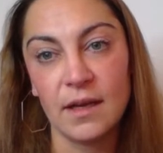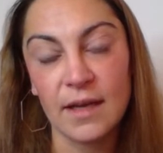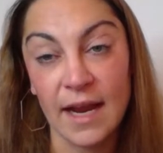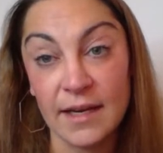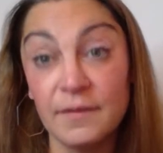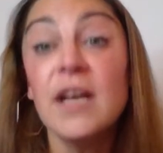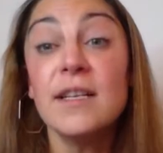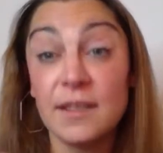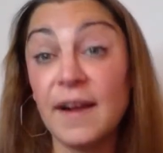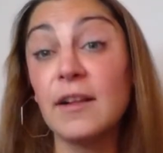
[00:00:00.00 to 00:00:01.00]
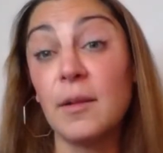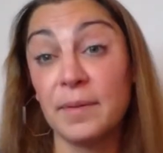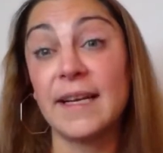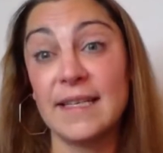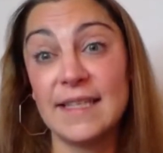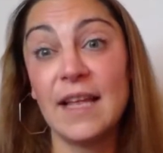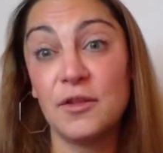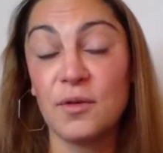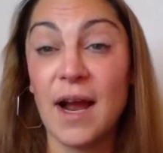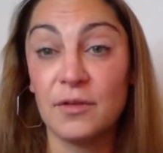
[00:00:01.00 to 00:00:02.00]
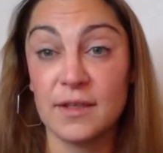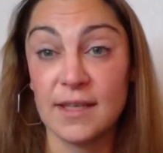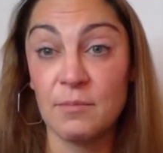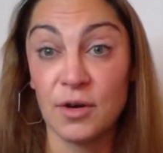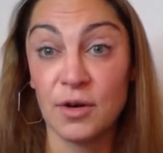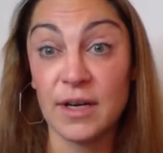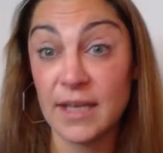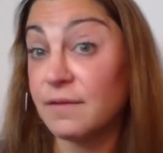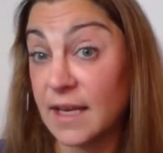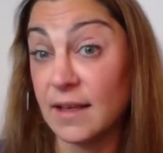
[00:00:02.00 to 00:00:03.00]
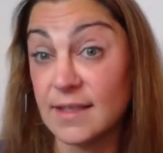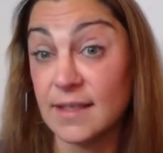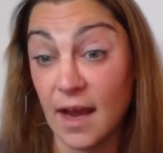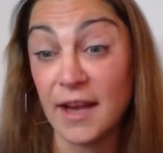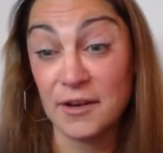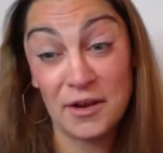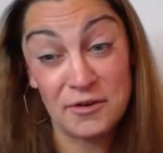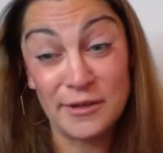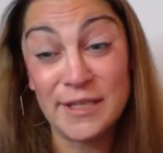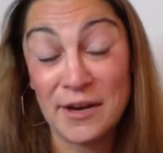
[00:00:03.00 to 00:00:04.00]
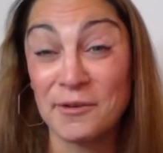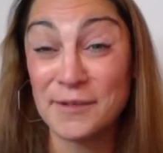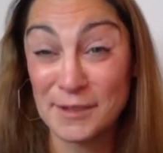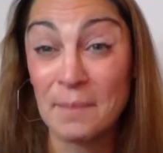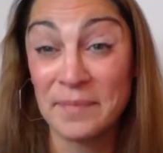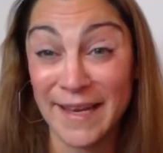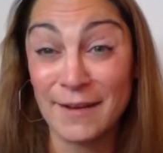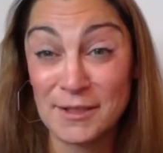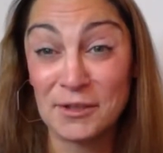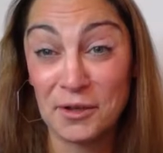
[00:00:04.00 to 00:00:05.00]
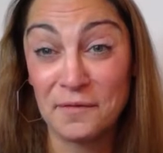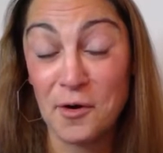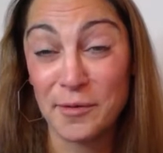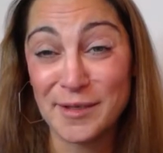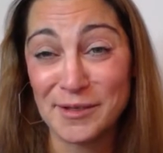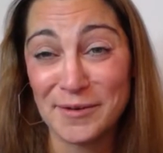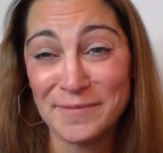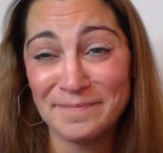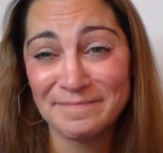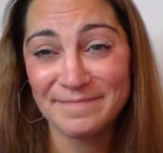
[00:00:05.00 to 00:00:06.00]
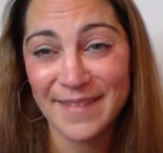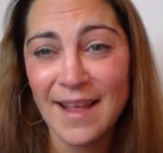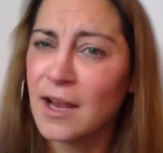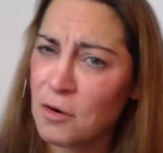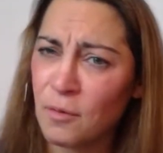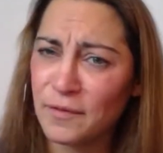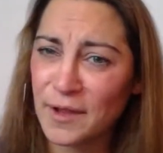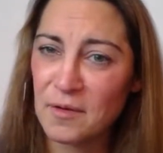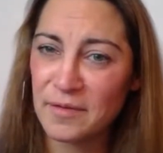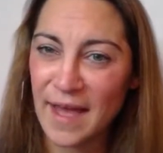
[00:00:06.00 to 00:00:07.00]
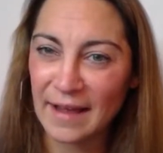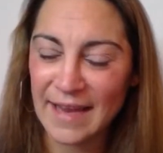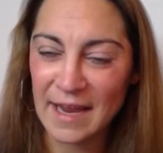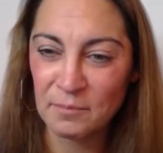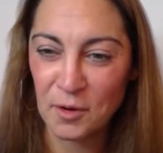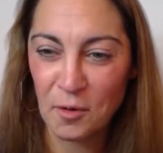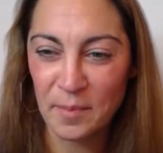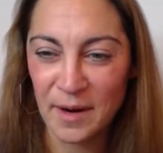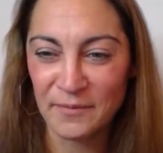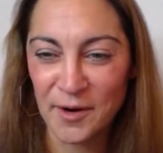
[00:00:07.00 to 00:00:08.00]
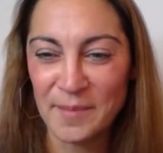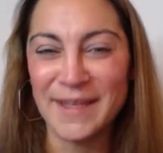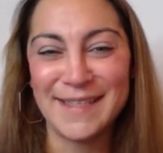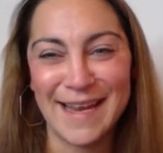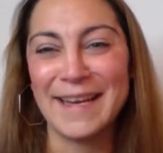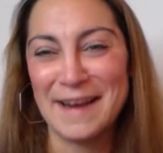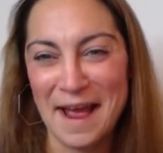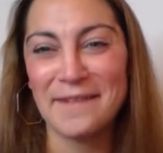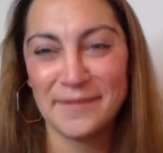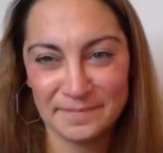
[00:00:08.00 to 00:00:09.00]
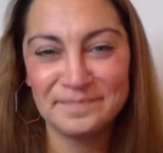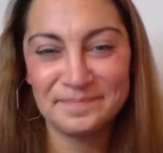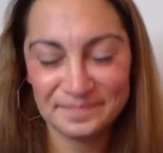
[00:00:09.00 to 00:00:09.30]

to kind of develop, like I said, throughout the summer and give kids and your 10-year-old something else to look forward to. And hopefully that camp will open up for him in the second half.